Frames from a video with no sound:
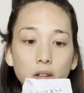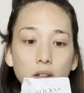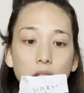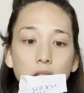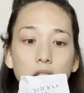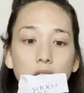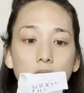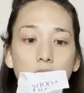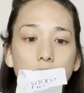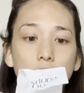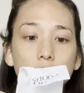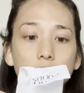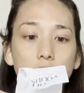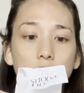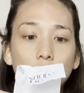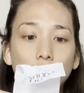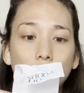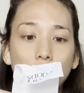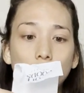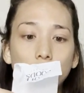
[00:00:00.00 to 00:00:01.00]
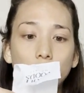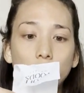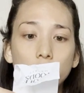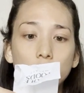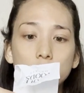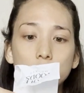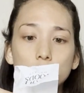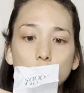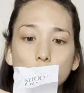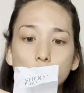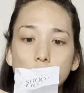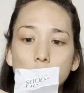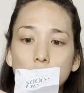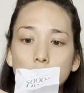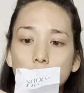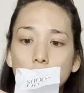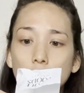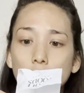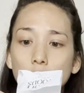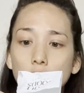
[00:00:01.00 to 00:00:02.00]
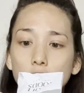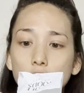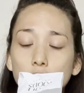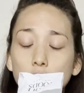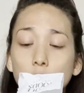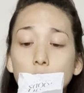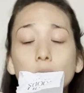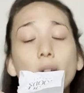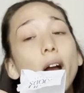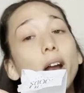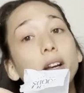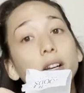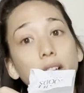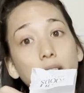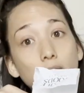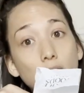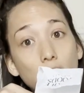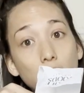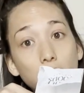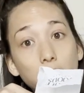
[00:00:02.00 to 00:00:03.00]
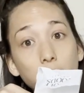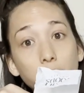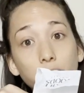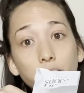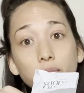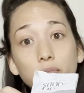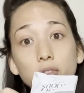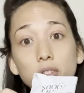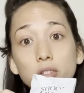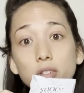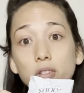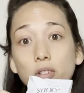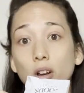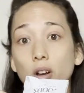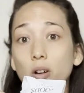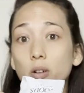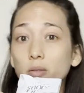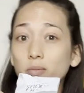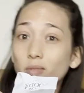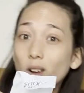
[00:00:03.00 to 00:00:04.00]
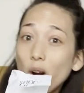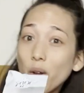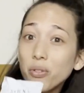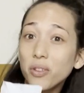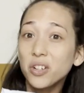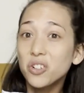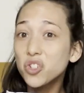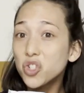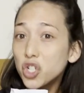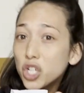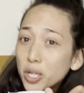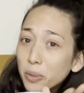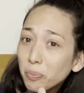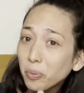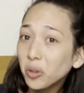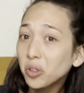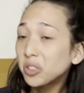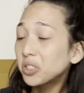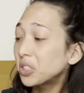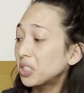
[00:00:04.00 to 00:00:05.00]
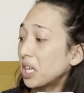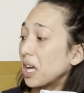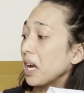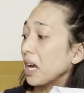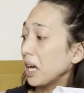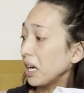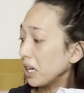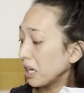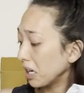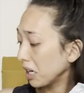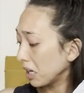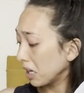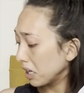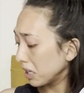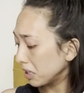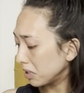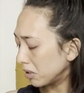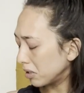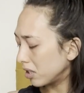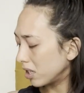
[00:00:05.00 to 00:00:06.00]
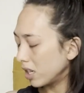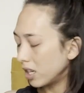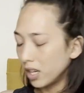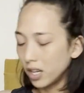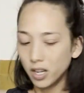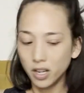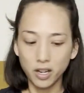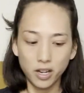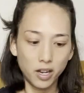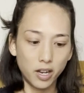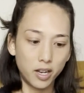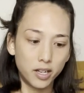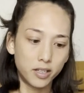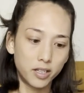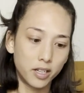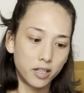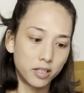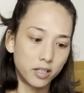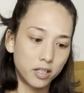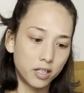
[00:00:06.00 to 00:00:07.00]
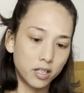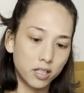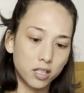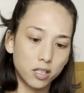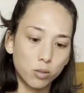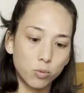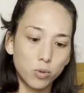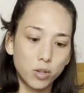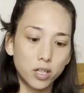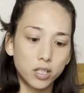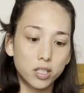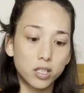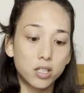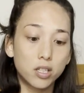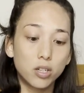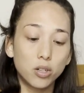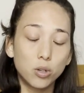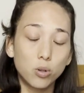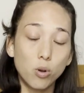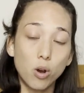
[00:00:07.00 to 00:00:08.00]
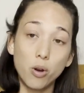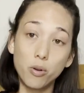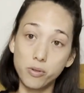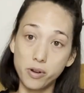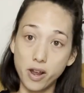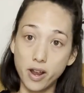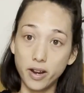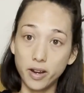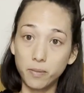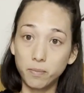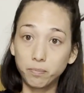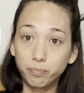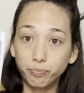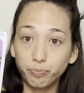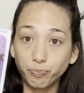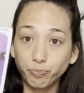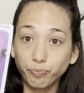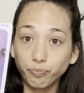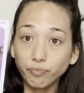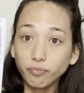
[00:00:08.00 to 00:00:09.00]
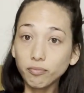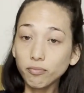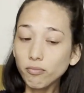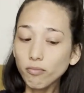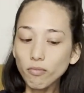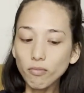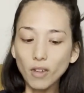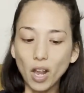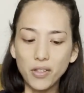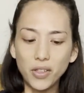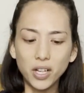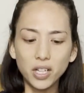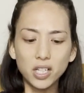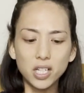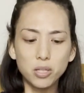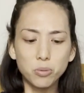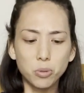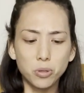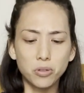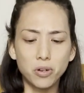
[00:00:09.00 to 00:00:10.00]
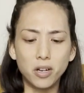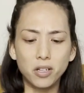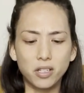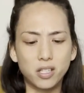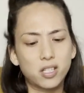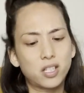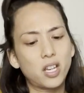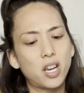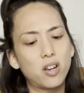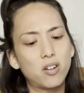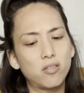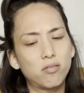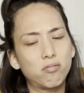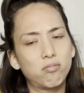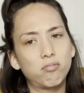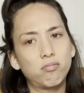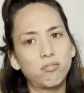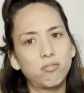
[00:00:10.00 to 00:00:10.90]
These guys were $2.99, so on the cheaper side, I guess. And then this was $2.09. I think these were on sale.